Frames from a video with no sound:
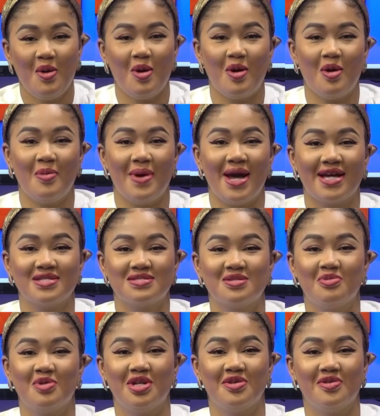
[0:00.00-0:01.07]
Welcome back. It's still
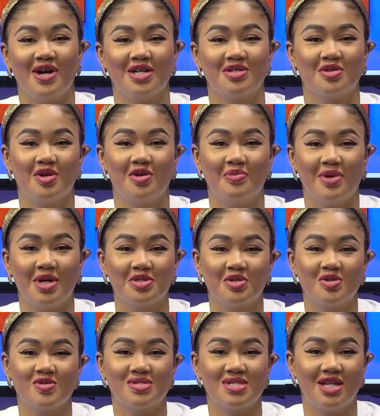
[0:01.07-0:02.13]
Morning Rush on
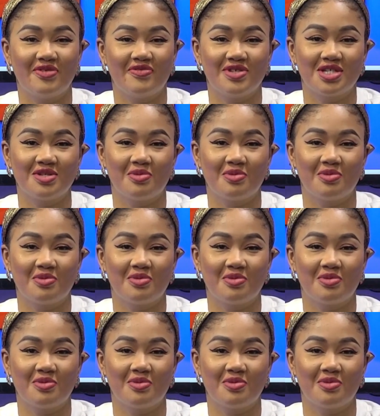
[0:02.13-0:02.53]
Metro Television.